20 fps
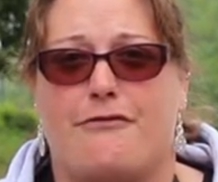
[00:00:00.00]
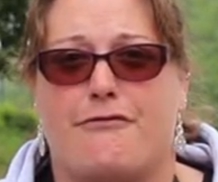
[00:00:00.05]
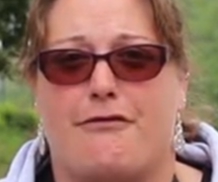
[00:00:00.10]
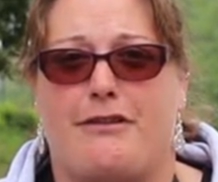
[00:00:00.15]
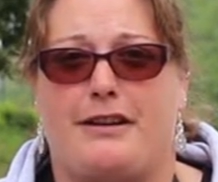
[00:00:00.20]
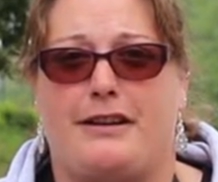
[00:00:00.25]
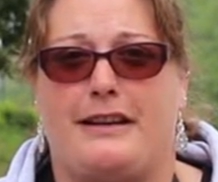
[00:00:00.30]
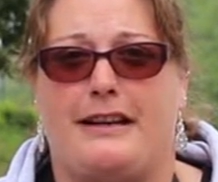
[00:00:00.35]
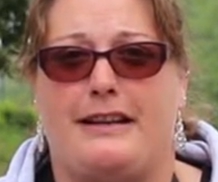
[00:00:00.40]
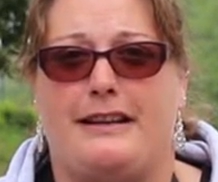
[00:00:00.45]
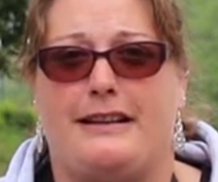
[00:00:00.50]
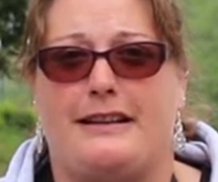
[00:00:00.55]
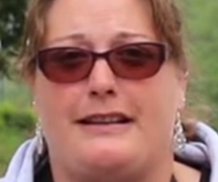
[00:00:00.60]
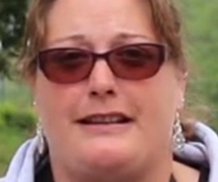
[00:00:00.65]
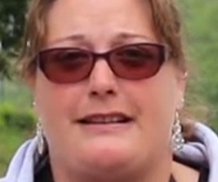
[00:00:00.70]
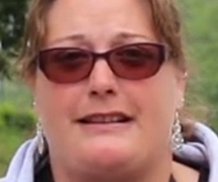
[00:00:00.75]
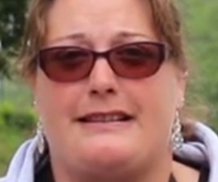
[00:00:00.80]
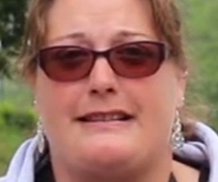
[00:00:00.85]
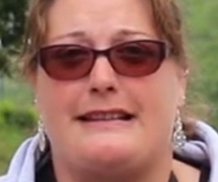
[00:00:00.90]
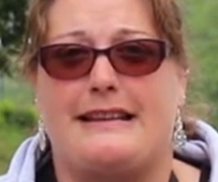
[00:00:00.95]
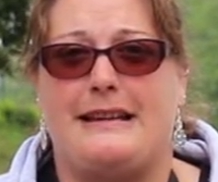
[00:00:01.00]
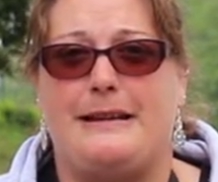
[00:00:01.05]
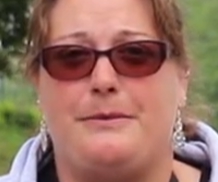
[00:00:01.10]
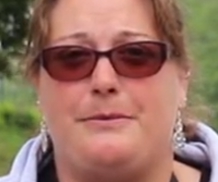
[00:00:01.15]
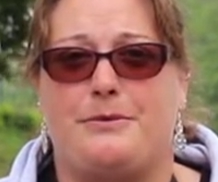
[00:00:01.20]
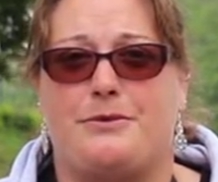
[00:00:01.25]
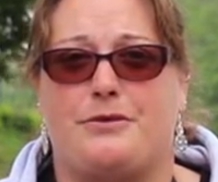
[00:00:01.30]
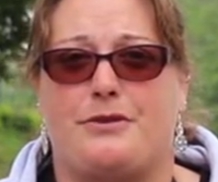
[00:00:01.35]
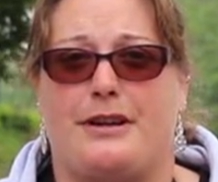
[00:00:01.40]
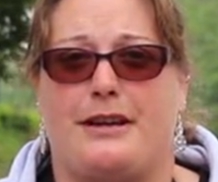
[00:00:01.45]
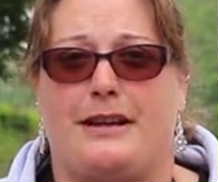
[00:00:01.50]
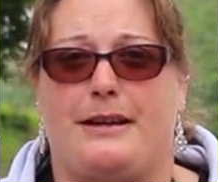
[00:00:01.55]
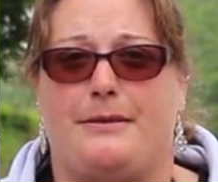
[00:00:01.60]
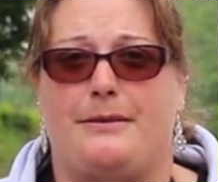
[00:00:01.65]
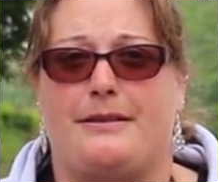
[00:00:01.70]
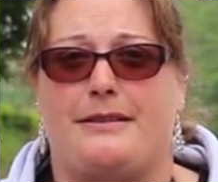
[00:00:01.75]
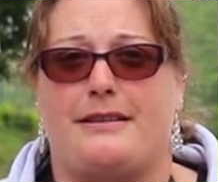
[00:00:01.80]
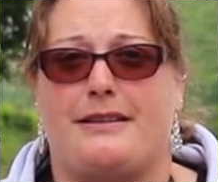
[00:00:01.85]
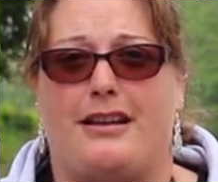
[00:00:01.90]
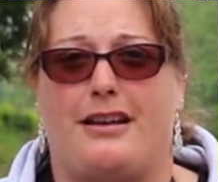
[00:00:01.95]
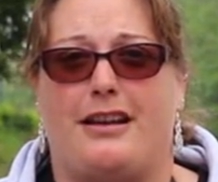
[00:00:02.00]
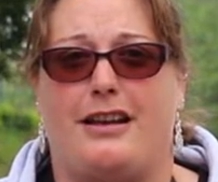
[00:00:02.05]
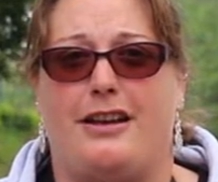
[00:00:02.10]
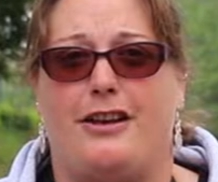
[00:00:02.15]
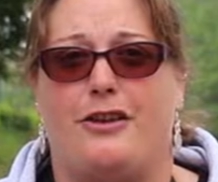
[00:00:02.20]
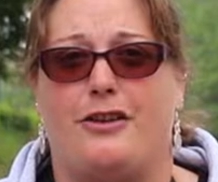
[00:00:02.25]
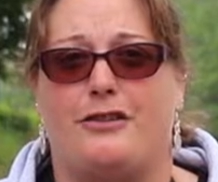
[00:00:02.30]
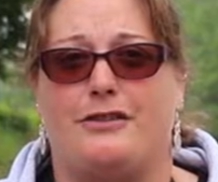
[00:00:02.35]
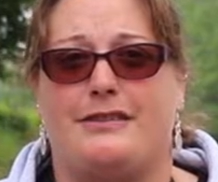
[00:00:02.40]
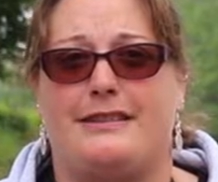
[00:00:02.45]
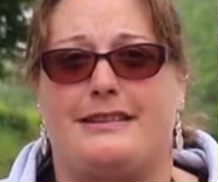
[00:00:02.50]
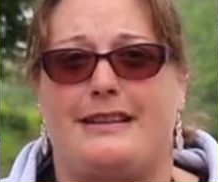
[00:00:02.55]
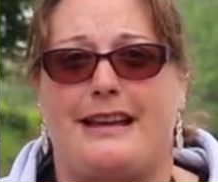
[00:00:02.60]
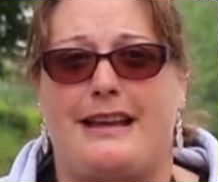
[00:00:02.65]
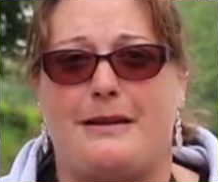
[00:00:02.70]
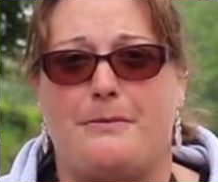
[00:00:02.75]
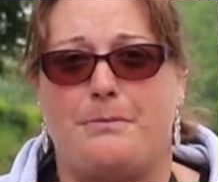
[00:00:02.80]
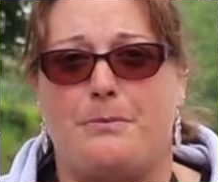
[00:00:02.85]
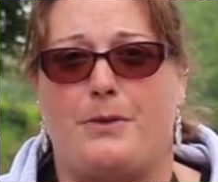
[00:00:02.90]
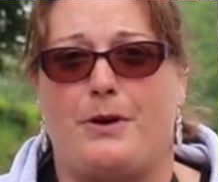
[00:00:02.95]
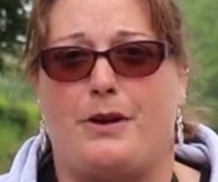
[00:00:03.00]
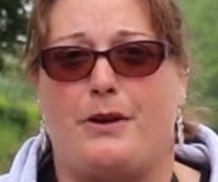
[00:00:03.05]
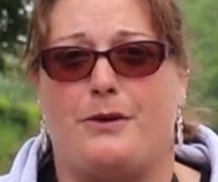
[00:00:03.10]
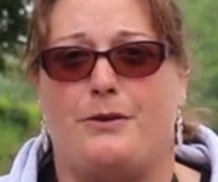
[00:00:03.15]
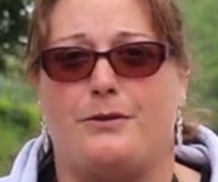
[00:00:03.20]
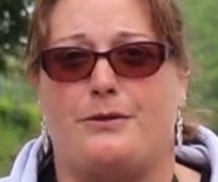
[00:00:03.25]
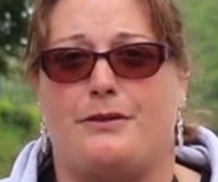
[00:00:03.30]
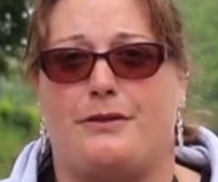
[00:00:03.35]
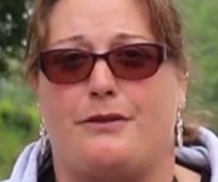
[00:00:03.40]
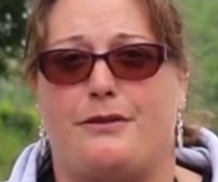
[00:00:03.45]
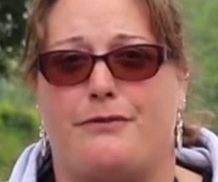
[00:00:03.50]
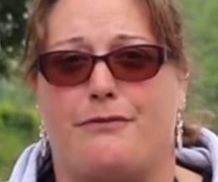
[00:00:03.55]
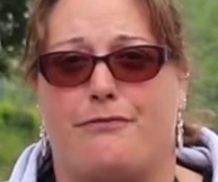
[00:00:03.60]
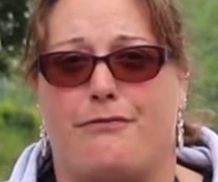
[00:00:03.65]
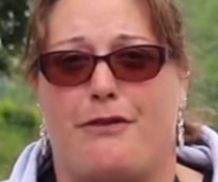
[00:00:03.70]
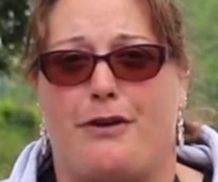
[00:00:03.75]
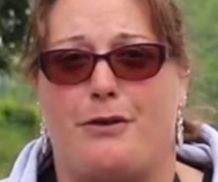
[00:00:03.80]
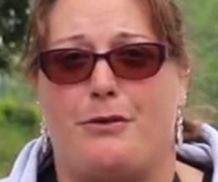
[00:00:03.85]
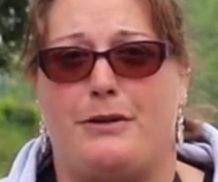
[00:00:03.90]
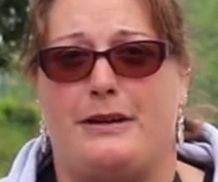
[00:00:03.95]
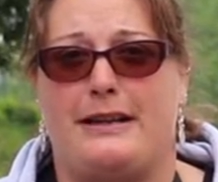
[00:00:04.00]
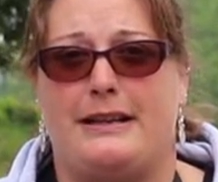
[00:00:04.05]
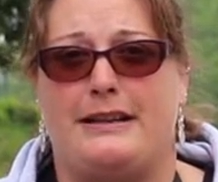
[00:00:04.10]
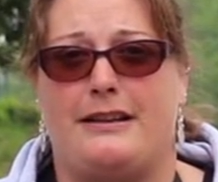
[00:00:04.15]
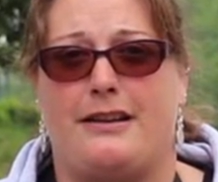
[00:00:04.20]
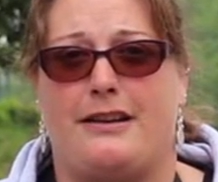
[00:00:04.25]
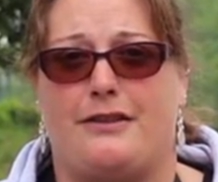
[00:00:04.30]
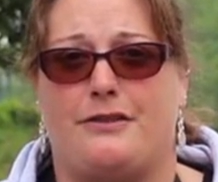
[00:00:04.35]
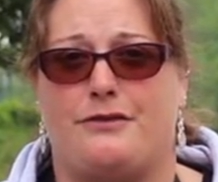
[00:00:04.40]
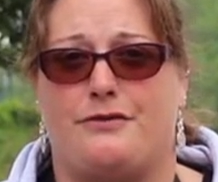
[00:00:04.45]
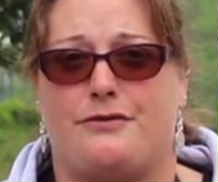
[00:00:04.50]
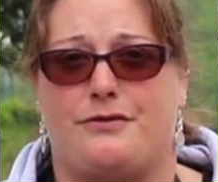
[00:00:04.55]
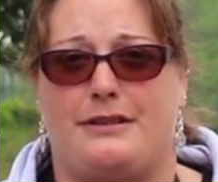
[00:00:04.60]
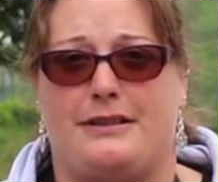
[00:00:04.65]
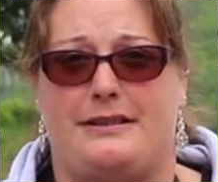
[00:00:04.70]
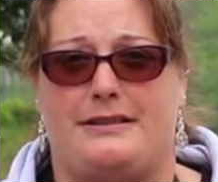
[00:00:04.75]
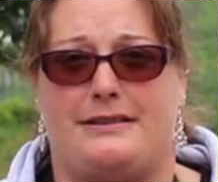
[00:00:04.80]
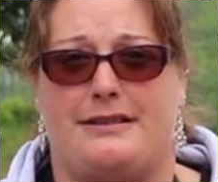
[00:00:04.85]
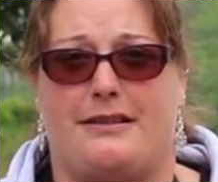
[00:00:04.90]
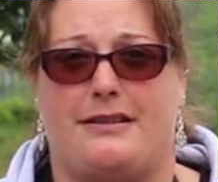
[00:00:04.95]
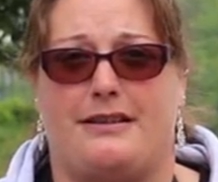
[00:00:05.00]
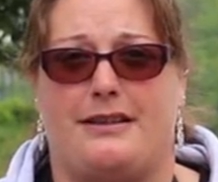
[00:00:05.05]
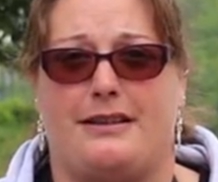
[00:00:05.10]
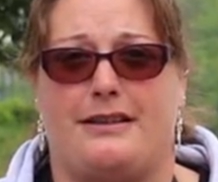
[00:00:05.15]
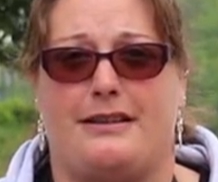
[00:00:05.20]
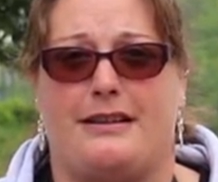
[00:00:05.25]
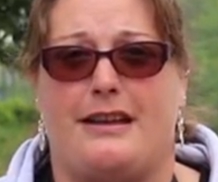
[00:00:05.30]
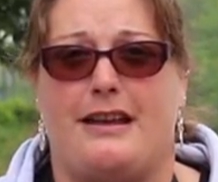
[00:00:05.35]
running steam trains along 10 miles of rolling countryside.